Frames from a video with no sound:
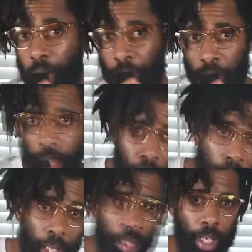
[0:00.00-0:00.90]
microphone.
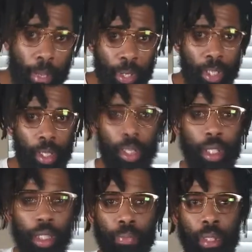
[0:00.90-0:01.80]
God damn it, this
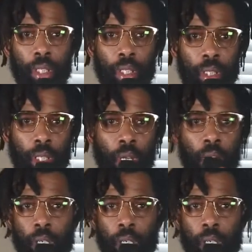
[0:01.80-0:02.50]
shit smell good.